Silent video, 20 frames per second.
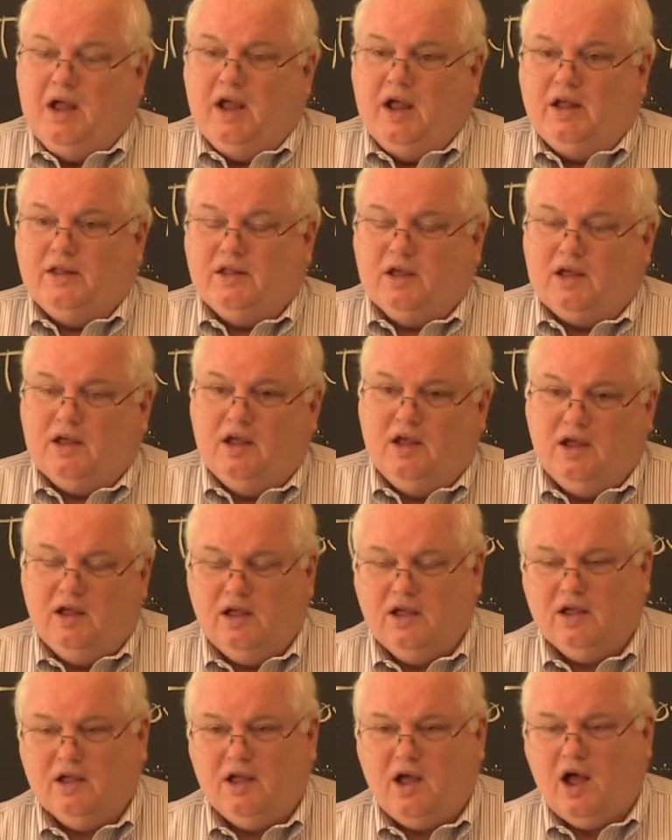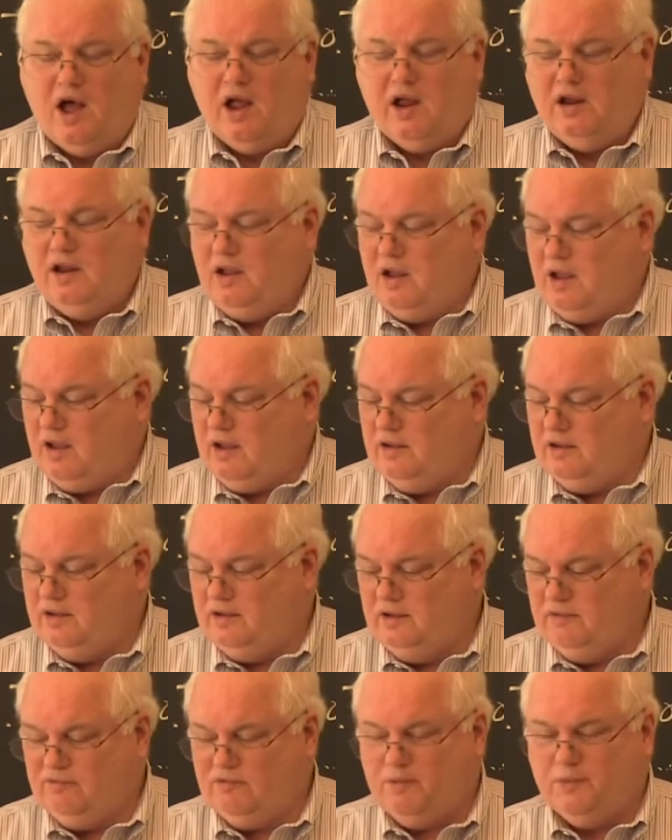And the guy uh,
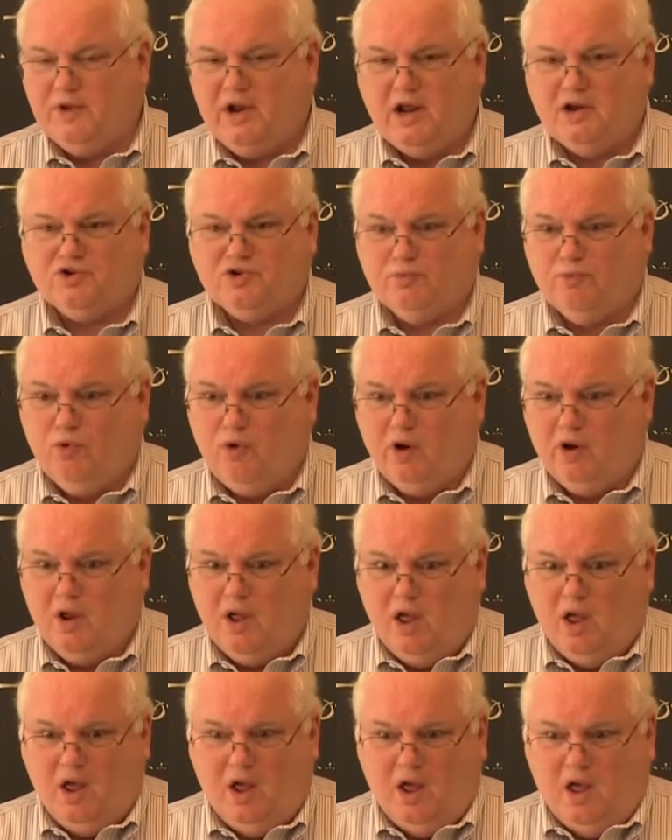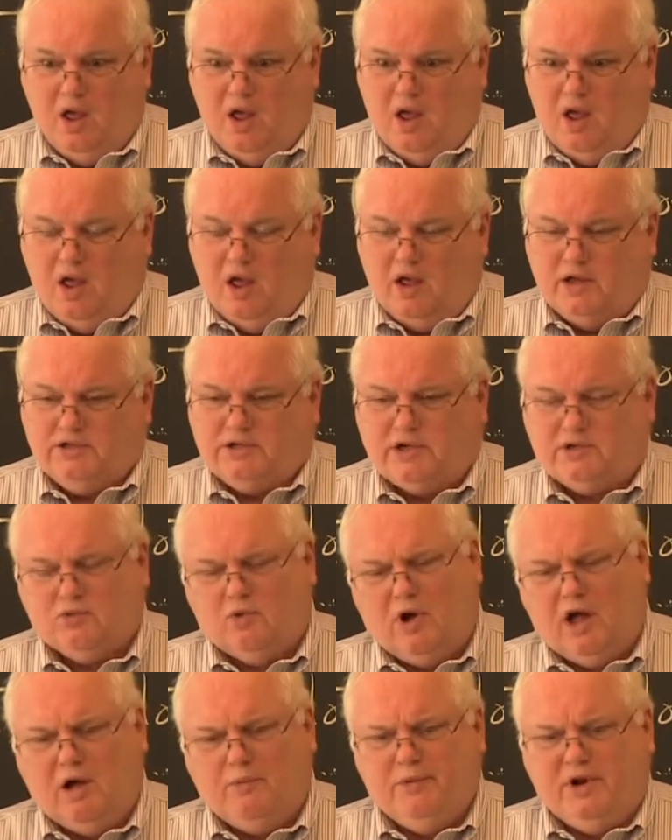from the National Board, he says,
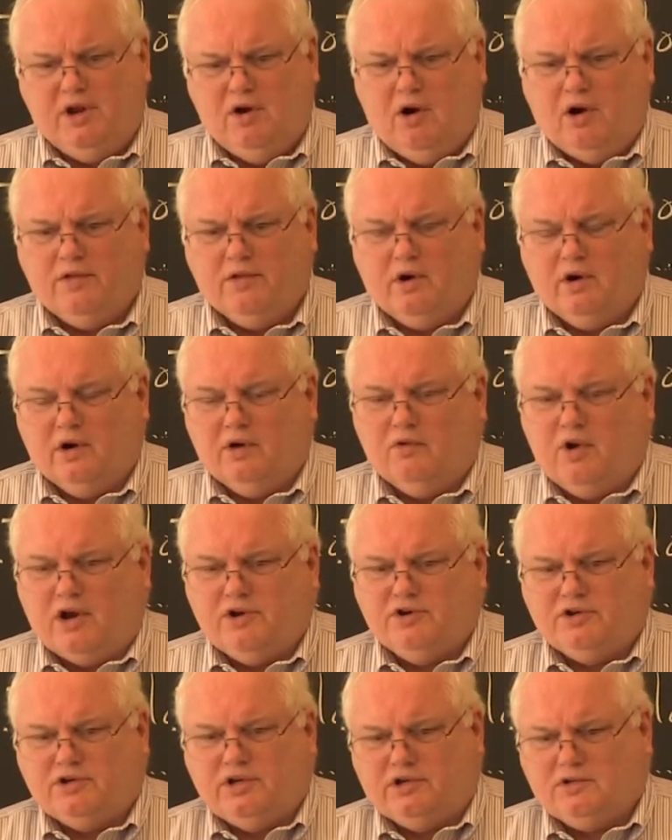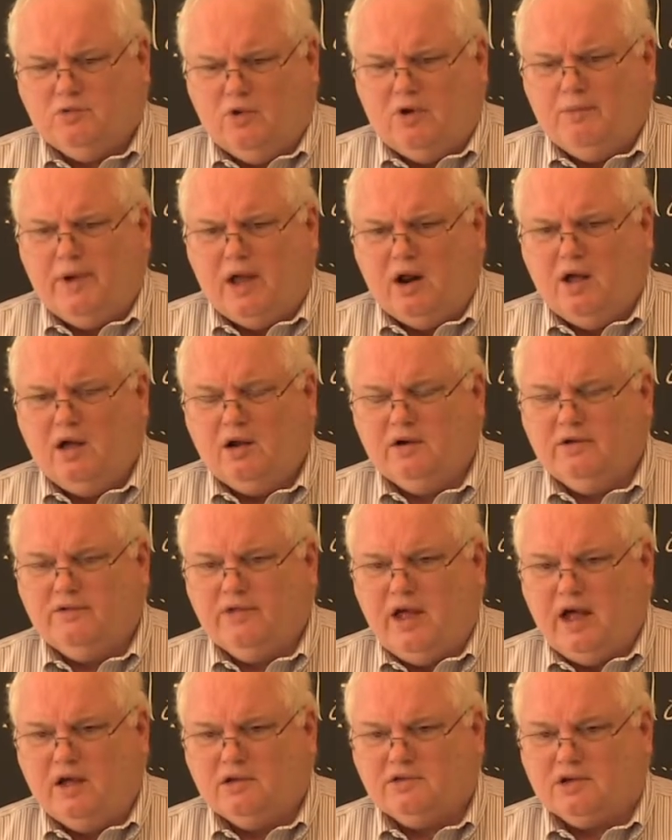"Well, how many are there?" And Roger says, "Well, about hundred
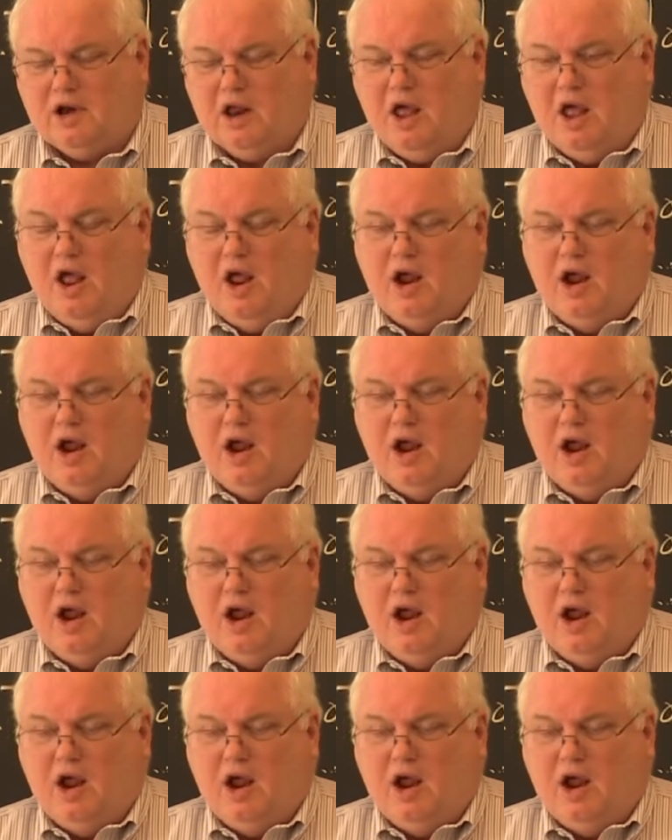thousand.